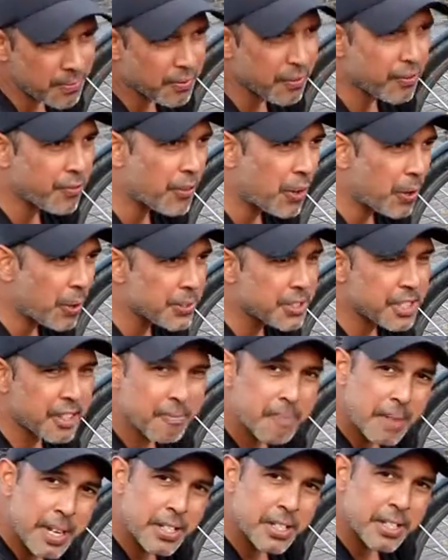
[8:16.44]
faults
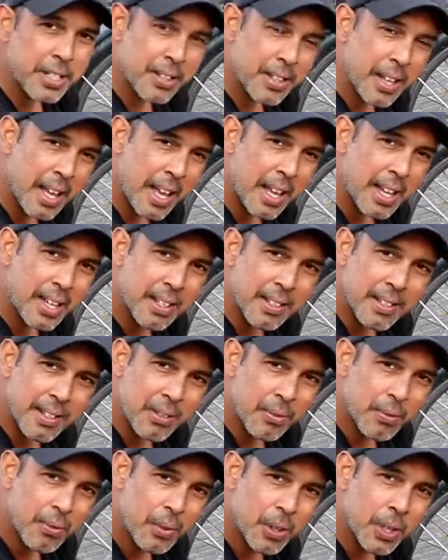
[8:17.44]
I've mentioned there,
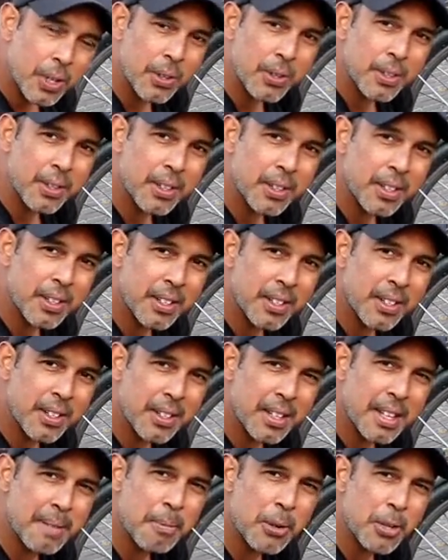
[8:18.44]
well,
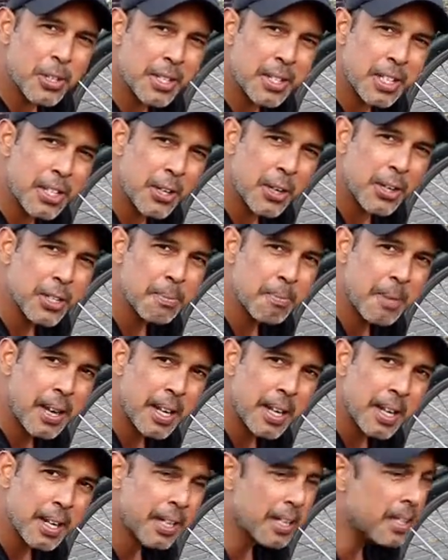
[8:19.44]
they're mostly
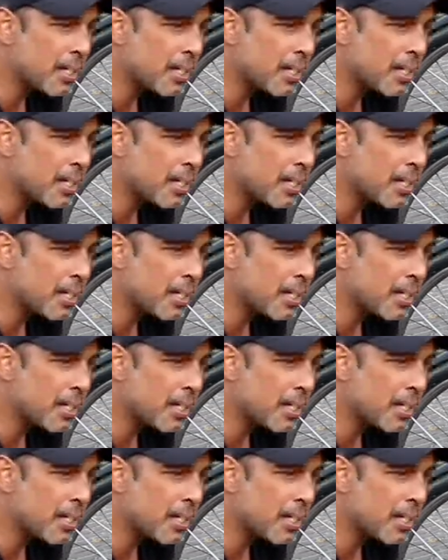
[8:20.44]
cosmetic.